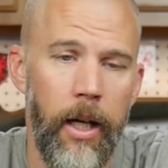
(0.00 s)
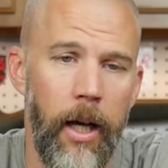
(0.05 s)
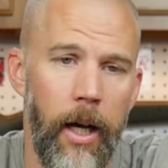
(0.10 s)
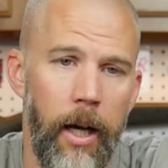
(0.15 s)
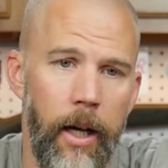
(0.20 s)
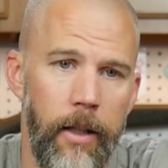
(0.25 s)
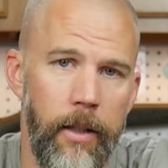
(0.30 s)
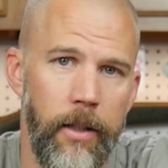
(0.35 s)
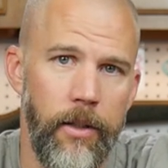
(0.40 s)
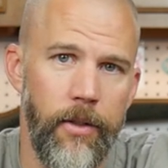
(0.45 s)

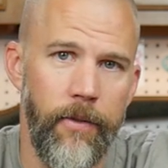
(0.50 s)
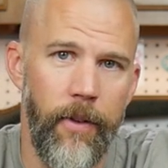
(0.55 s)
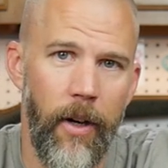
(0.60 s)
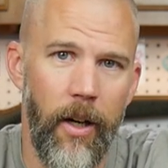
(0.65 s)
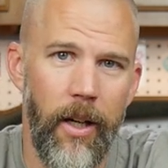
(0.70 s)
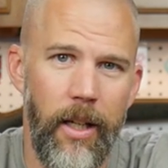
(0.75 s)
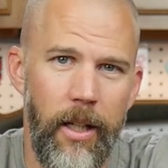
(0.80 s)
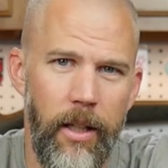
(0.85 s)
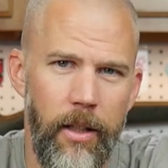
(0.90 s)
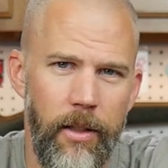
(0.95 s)
Uh, it's
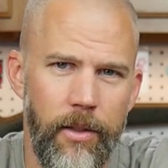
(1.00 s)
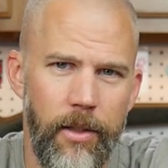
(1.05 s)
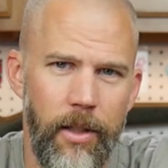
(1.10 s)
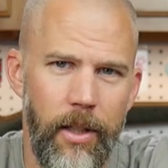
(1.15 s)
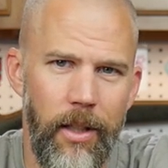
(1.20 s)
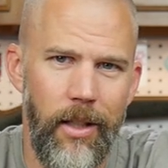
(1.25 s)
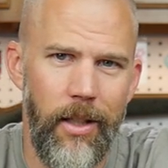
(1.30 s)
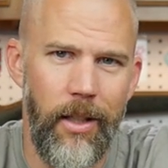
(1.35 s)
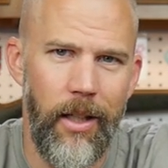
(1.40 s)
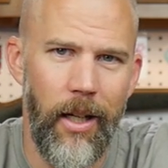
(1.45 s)
very
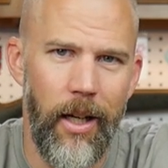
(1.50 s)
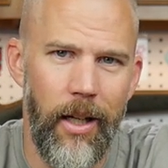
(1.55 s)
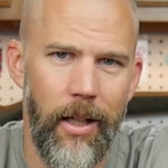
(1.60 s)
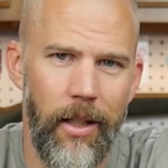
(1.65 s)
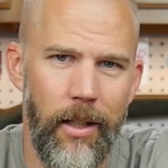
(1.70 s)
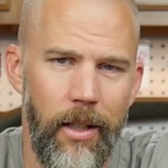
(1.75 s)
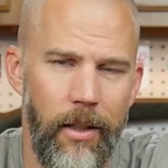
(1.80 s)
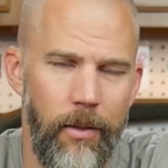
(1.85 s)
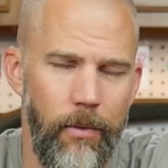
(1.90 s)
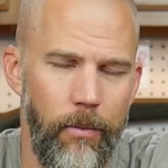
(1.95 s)
easy, uh,
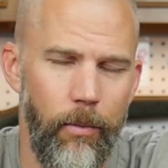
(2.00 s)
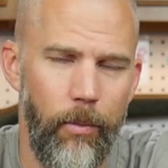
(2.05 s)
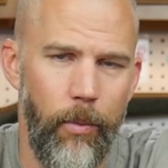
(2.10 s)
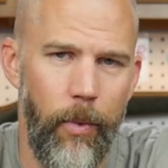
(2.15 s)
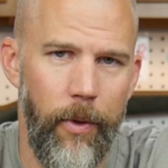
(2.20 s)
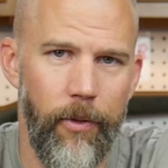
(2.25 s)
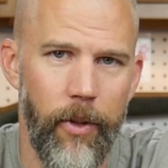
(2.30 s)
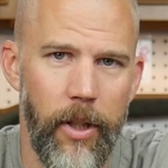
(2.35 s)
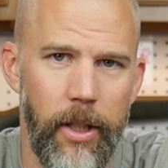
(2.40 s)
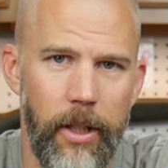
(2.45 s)
and
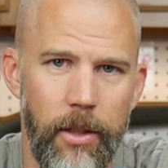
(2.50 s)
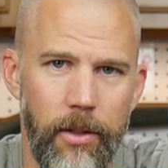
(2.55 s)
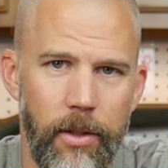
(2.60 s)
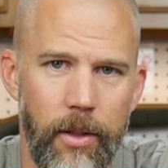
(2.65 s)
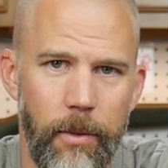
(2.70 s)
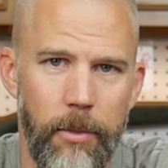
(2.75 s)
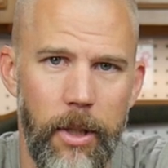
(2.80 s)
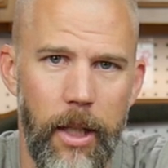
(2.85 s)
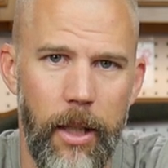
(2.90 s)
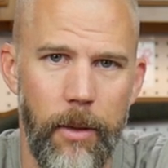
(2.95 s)
we forget this
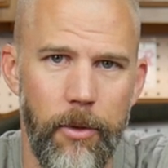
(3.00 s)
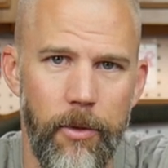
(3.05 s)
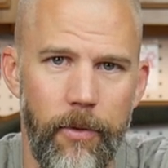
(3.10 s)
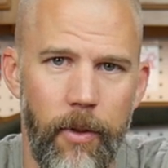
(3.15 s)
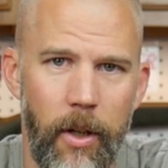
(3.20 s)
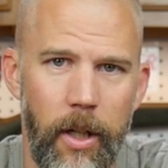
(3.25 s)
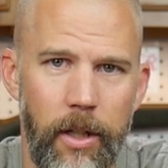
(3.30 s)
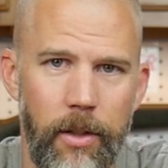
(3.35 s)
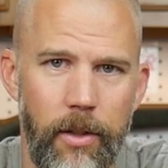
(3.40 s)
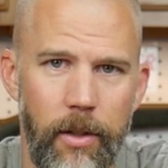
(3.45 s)
sometimes,
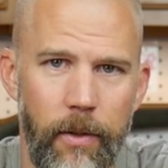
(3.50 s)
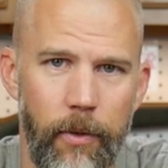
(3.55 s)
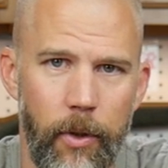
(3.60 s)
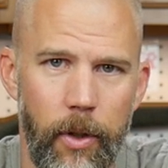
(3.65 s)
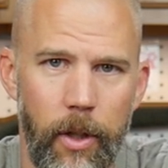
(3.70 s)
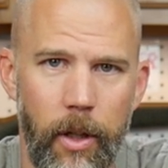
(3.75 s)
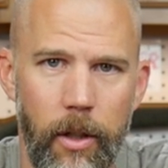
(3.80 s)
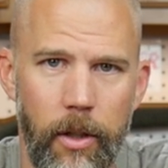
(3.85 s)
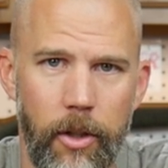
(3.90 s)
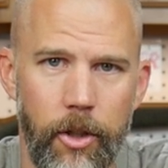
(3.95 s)
very easy for
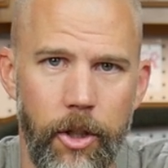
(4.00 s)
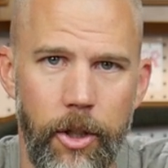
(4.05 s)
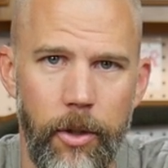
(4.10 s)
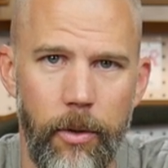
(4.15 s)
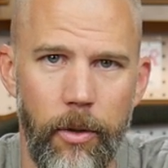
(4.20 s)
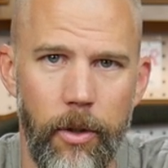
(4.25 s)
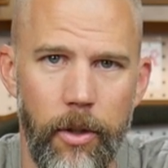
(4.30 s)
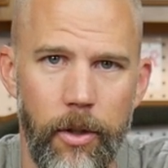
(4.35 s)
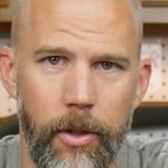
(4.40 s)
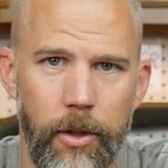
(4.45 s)
younger
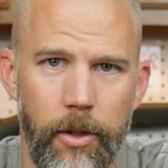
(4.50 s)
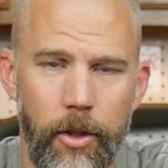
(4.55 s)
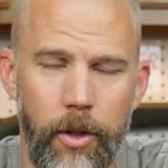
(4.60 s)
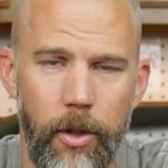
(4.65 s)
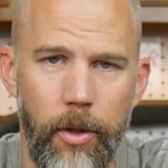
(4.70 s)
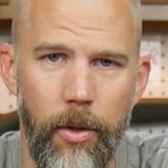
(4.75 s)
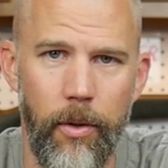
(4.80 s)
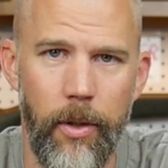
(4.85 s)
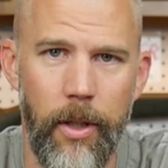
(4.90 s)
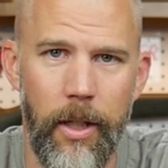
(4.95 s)
shooters
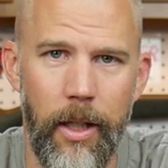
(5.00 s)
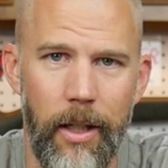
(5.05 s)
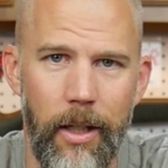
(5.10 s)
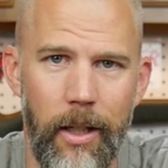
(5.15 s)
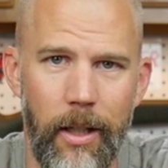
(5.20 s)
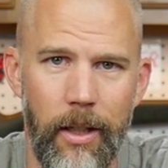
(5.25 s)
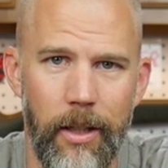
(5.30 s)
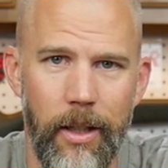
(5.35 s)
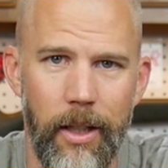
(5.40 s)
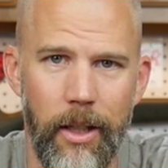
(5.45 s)
to get
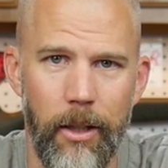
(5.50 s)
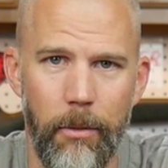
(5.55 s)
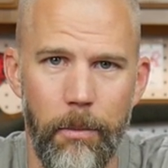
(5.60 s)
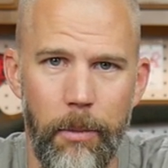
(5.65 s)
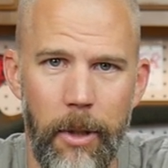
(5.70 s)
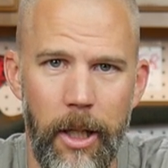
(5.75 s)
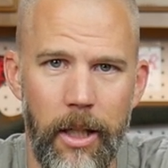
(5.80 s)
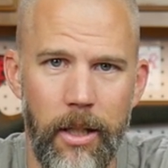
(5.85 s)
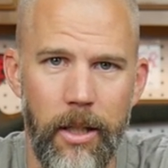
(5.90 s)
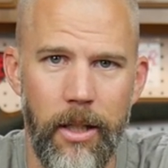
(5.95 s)
a little
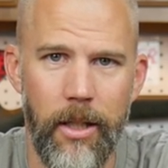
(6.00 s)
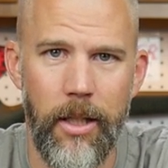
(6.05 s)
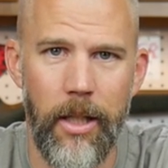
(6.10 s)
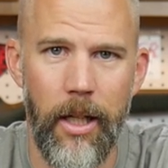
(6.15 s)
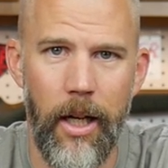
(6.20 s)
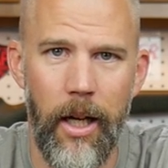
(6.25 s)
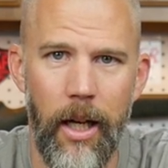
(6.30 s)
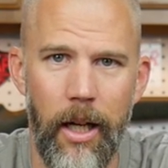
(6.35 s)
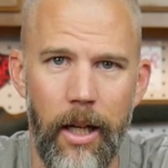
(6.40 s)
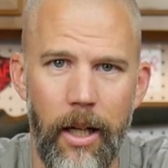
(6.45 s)
bit
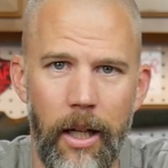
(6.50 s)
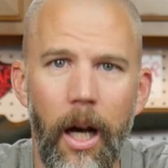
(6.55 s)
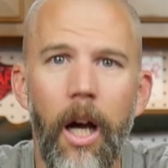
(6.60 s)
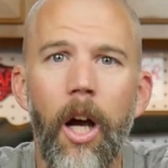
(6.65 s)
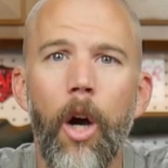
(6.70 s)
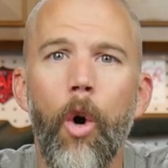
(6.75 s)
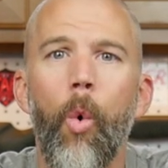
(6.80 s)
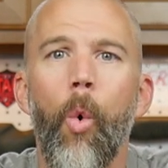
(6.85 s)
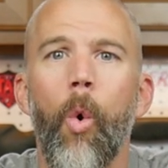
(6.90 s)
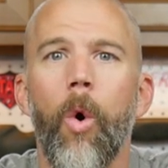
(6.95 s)
uh,
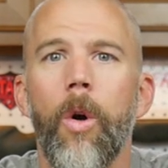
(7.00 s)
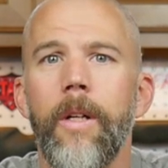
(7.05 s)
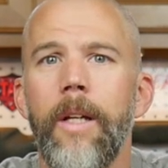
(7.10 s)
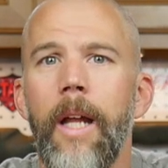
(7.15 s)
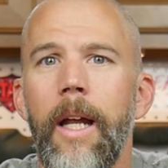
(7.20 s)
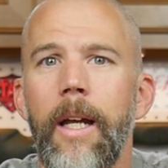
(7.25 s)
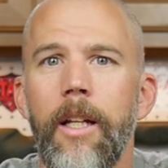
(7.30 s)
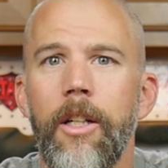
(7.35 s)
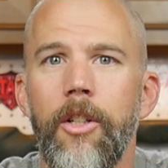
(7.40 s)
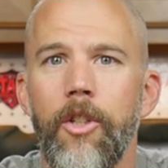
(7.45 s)

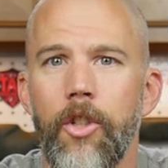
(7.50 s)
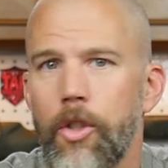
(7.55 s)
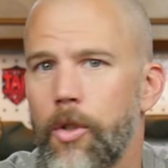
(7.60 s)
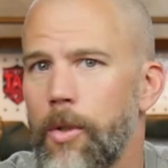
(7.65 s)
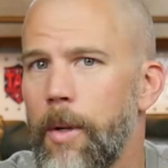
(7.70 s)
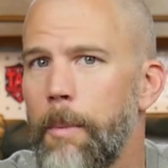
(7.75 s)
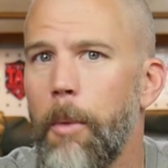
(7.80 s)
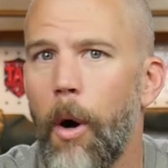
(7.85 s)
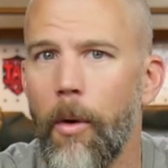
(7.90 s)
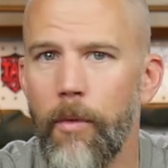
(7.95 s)
uncoordinated and
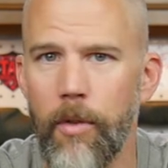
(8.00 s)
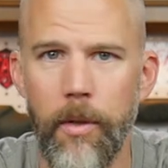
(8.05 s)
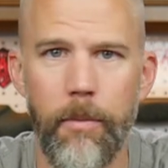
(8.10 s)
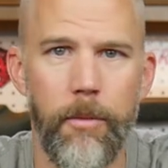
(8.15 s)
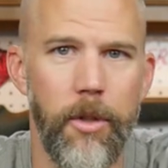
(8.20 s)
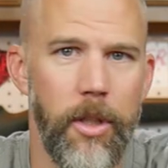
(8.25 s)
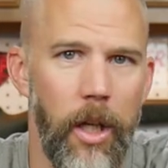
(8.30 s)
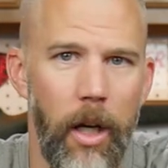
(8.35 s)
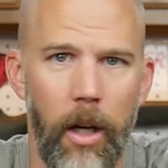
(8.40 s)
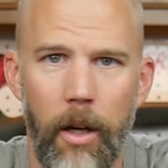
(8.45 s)
trip over
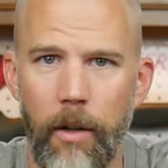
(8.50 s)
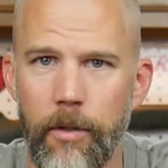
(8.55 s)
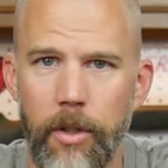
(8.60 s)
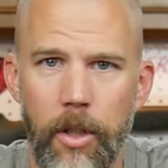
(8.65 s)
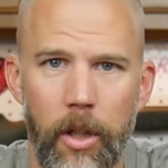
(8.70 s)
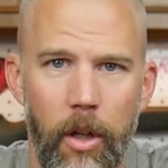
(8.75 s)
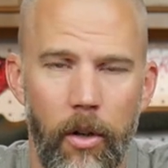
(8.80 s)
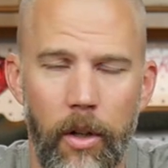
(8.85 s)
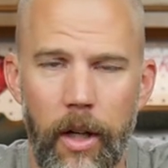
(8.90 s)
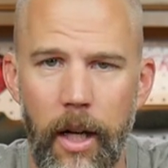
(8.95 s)
themselves
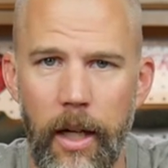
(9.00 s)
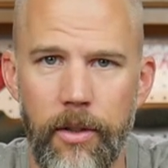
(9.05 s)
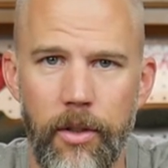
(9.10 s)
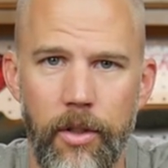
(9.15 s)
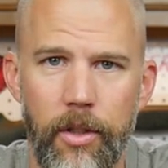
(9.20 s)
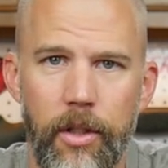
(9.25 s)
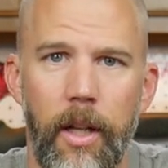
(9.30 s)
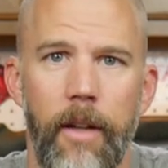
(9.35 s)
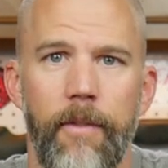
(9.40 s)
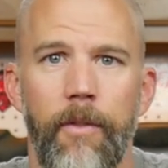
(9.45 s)
and all kinds
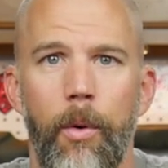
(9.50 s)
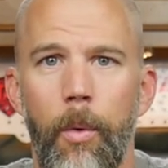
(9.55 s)
of stuff.